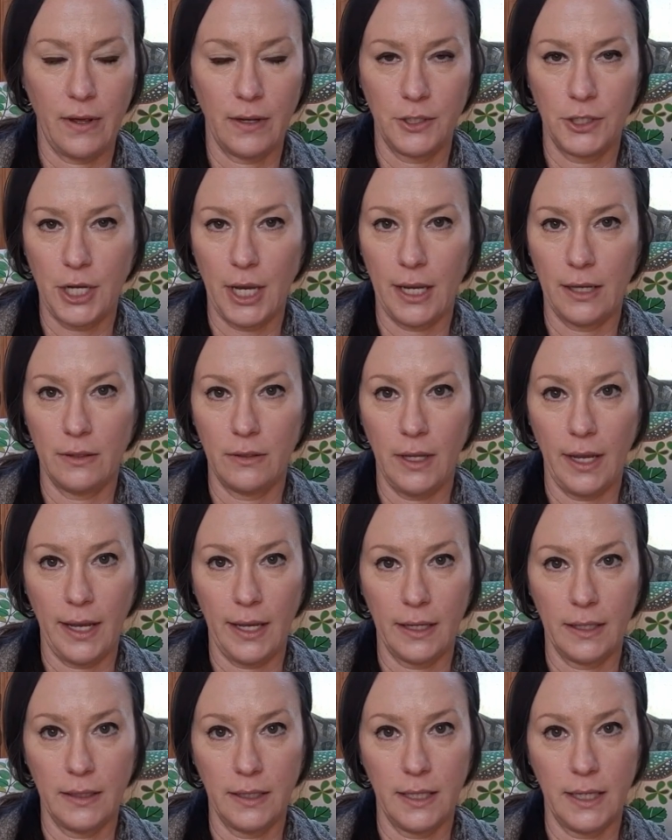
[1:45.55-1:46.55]
channel
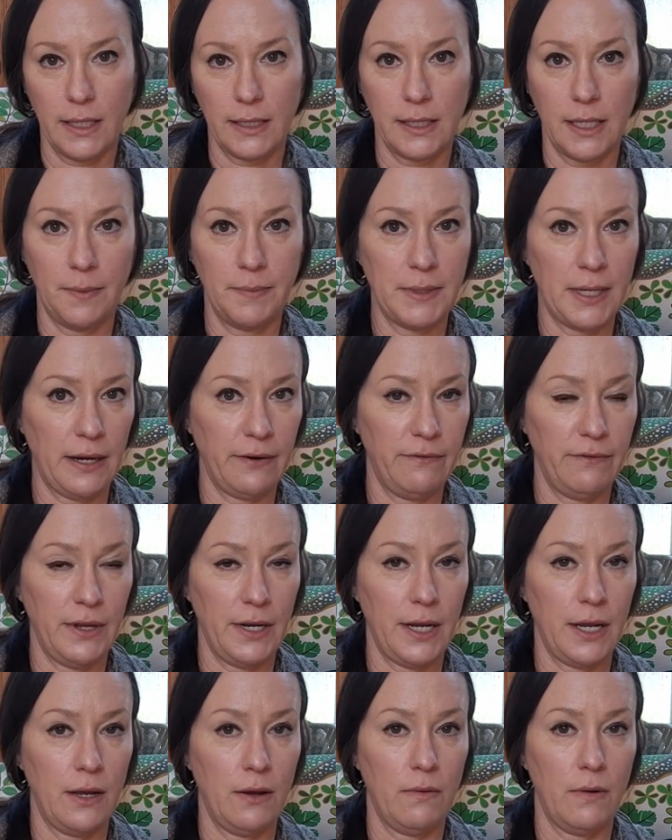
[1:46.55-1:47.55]
analytics update
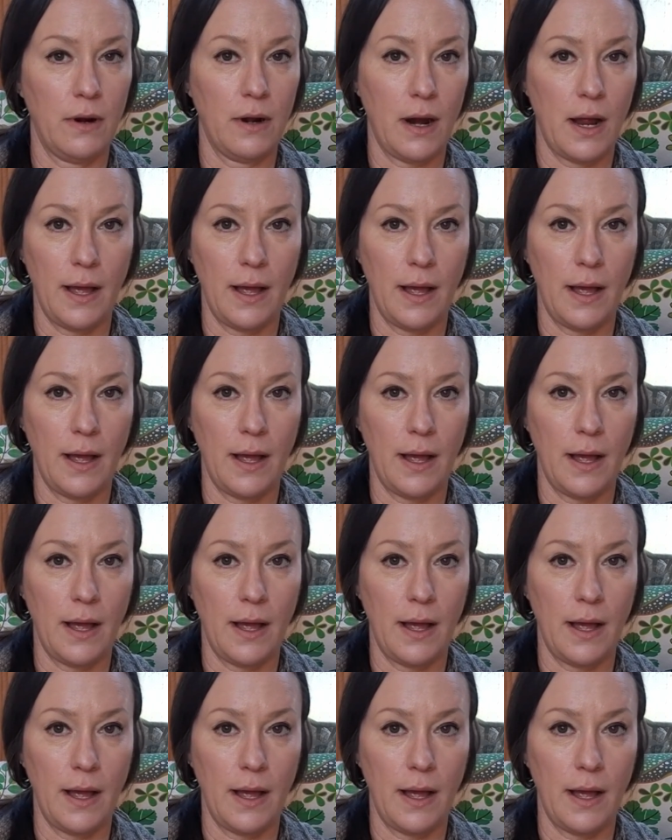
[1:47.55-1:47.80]
video where